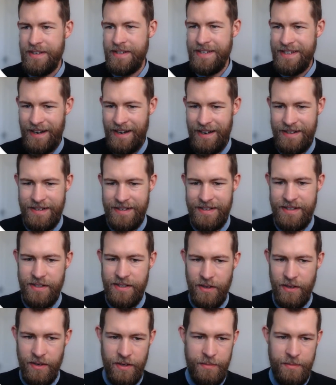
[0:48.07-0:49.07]
guidance
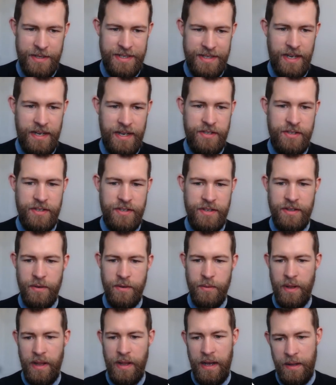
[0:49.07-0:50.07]
documentation that
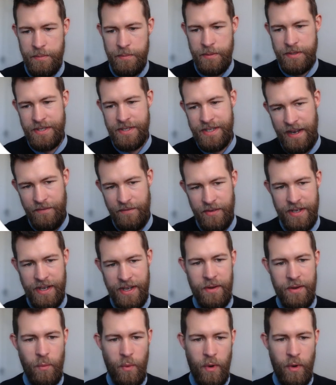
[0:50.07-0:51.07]
will help us
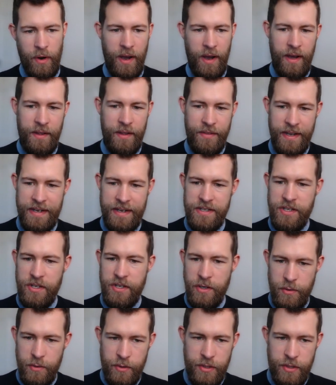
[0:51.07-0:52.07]
navigate what are the
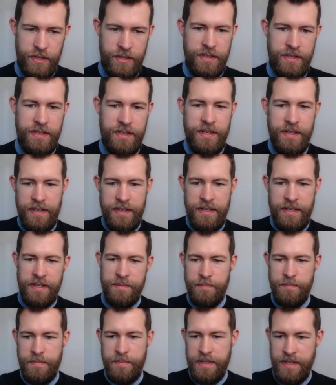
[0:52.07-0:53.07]
exclusions to these
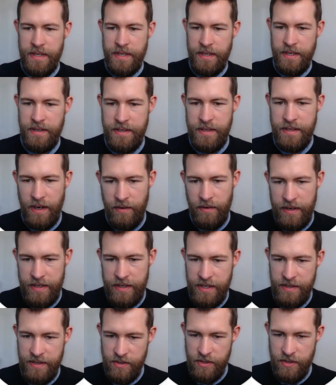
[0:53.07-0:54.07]
particular
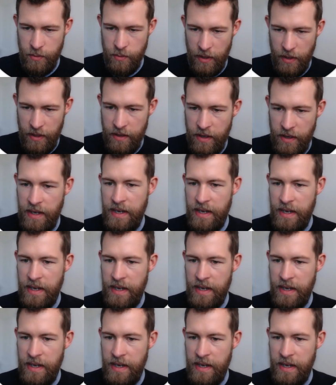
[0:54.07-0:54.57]
directives as well.